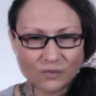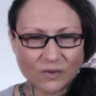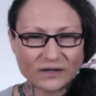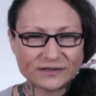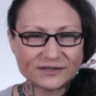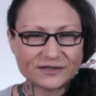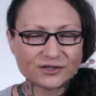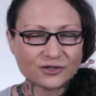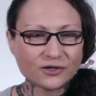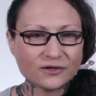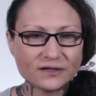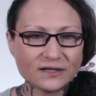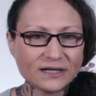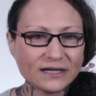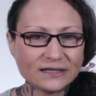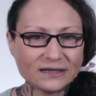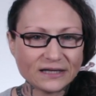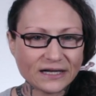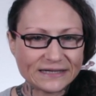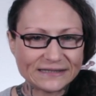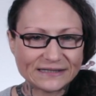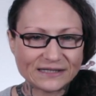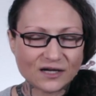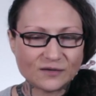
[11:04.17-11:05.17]
While certainly
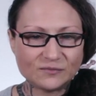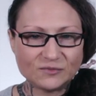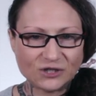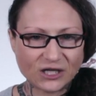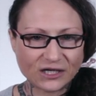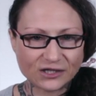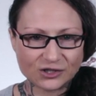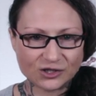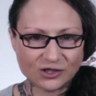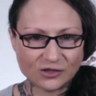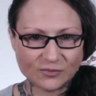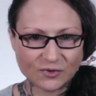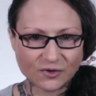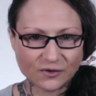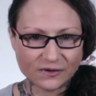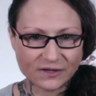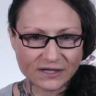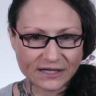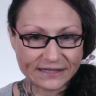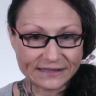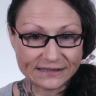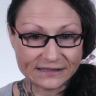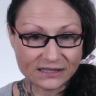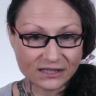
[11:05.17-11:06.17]
less objectionable
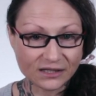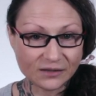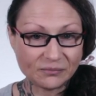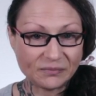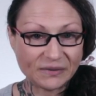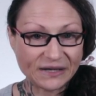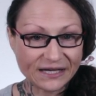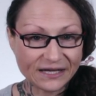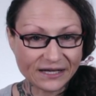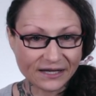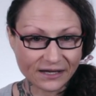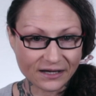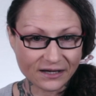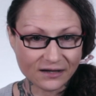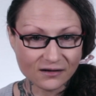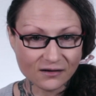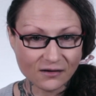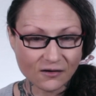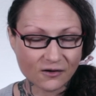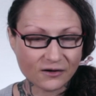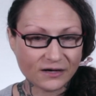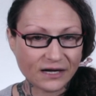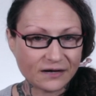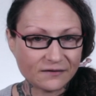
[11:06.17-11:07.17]
than
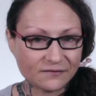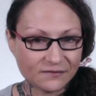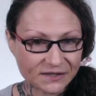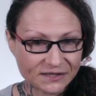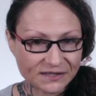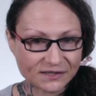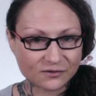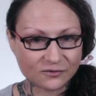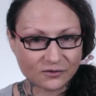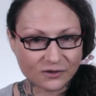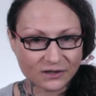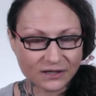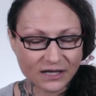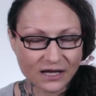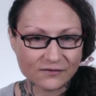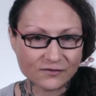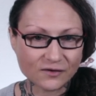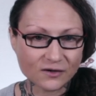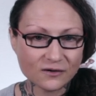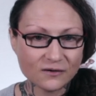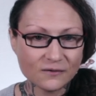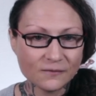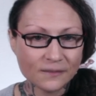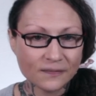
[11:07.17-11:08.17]
debeaking on a visceral
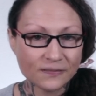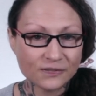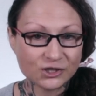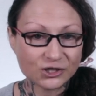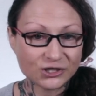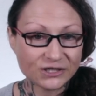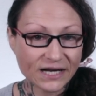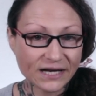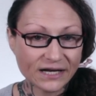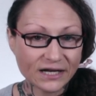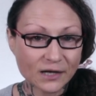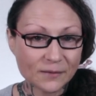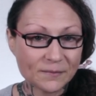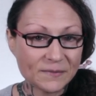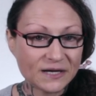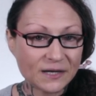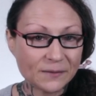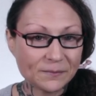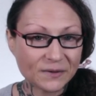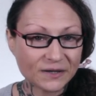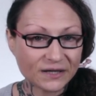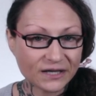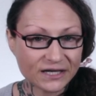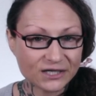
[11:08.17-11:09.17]
level, genetic
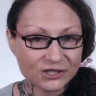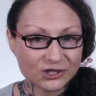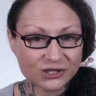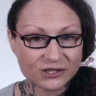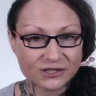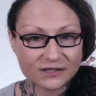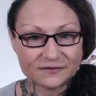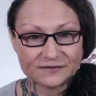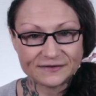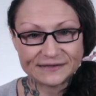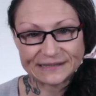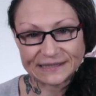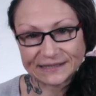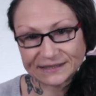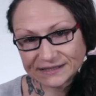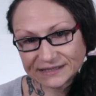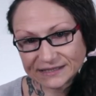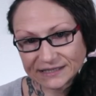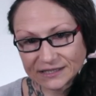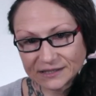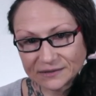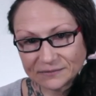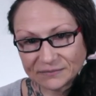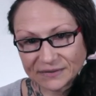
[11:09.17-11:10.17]
manipulation of
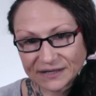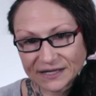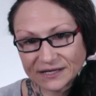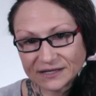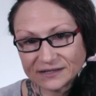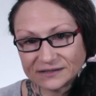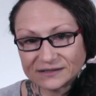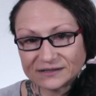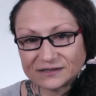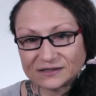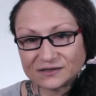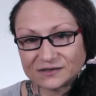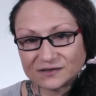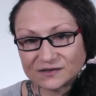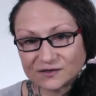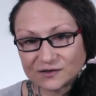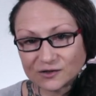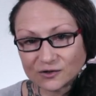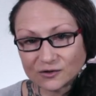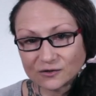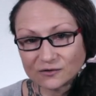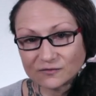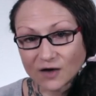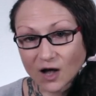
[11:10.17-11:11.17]
sentient beings to
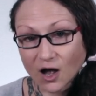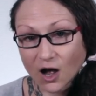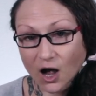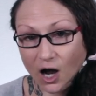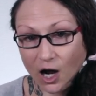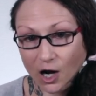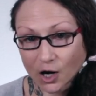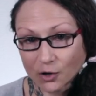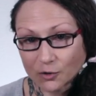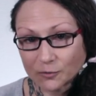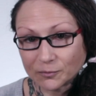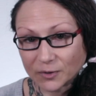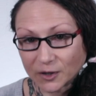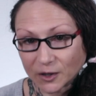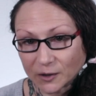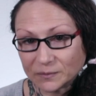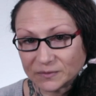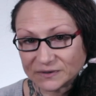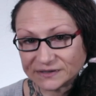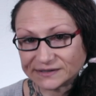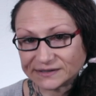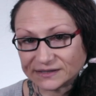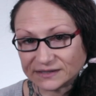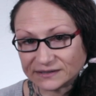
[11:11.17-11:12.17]
serve our
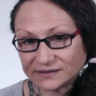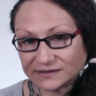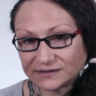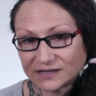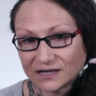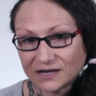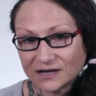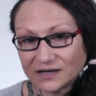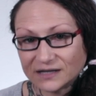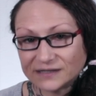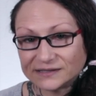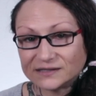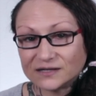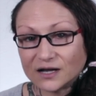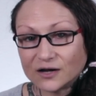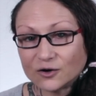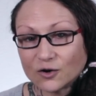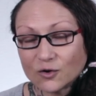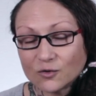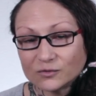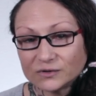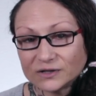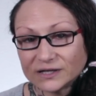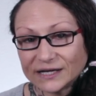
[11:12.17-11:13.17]
purposes practices is
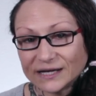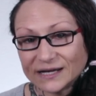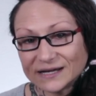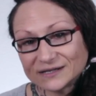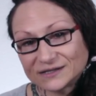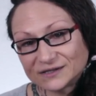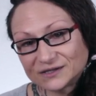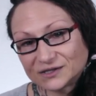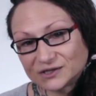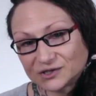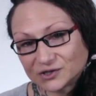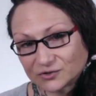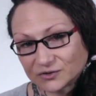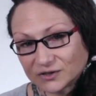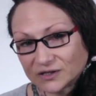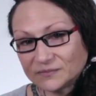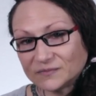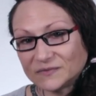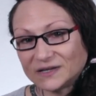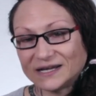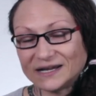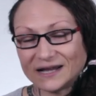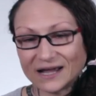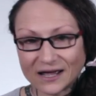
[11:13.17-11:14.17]
not only
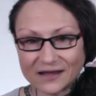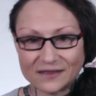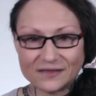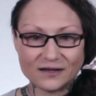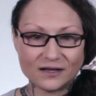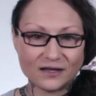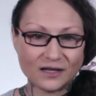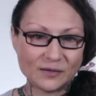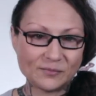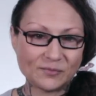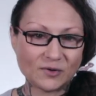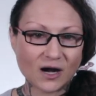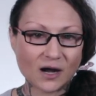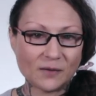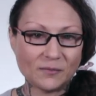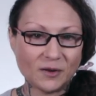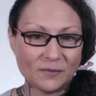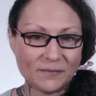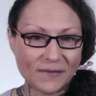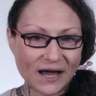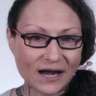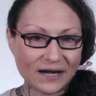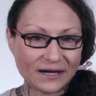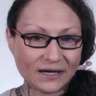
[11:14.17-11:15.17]
extremely ethically
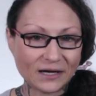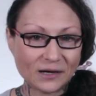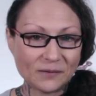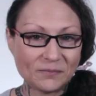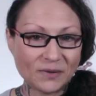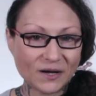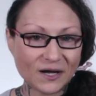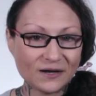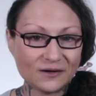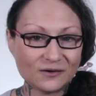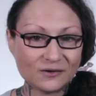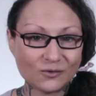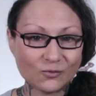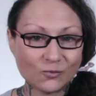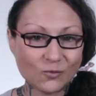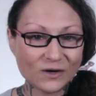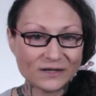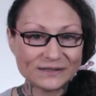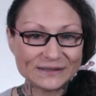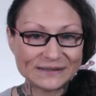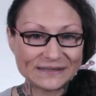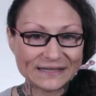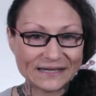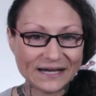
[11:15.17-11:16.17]
problematic, but
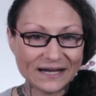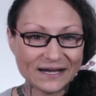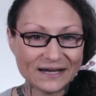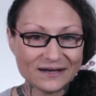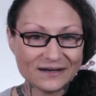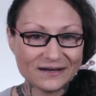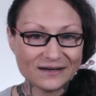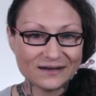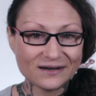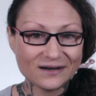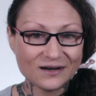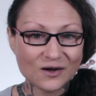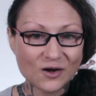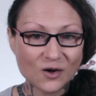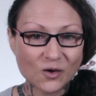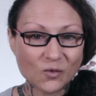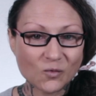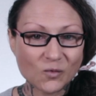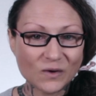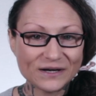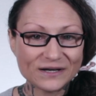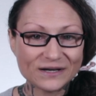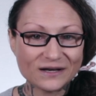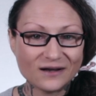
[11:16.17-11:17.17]
once again,
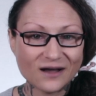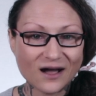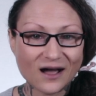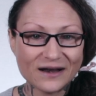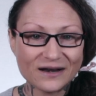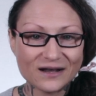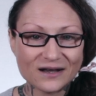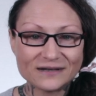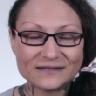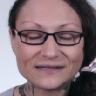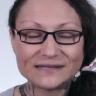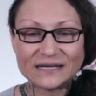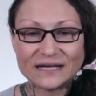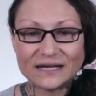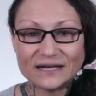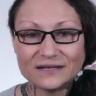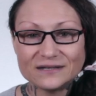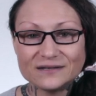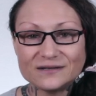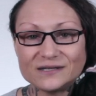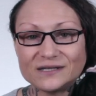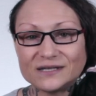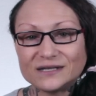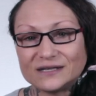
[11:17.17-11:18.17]
what got us
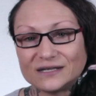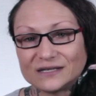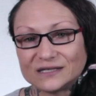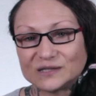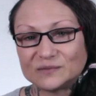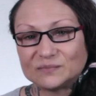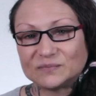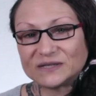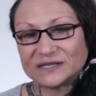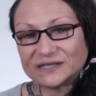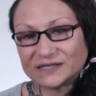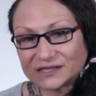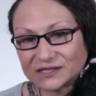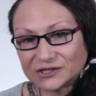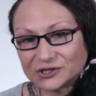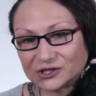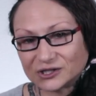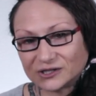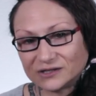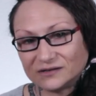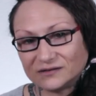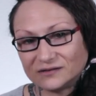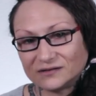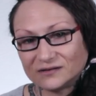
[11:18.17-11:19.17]
into this
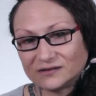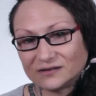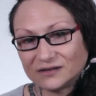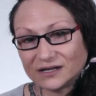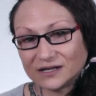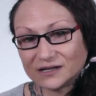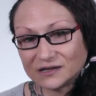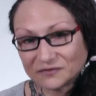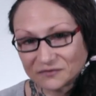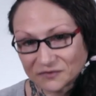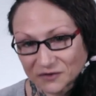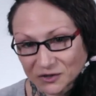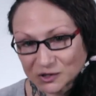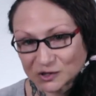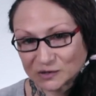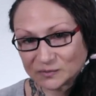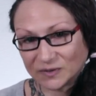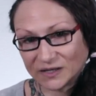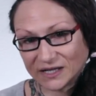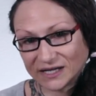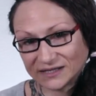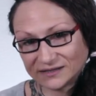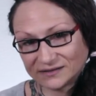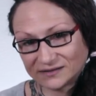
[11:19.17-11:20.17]
position in the first
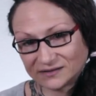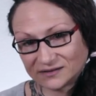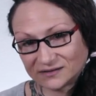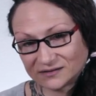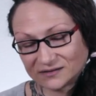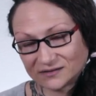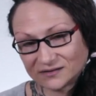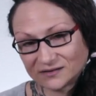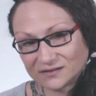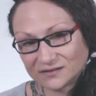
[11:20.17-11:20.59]
place.